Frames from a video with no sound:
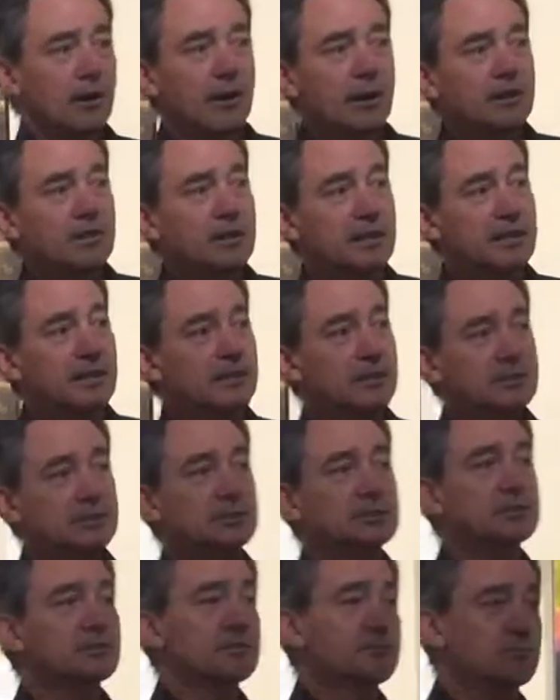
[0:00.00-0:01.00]
I think
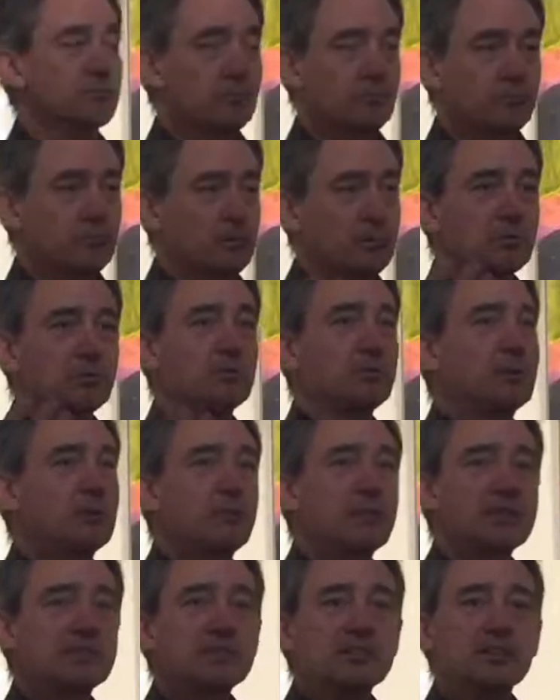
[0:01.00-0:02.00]
it's probably
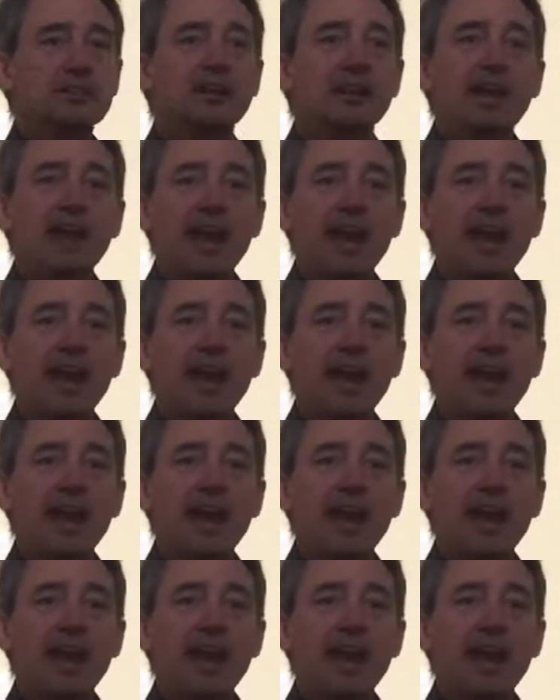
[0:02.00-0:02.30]
best to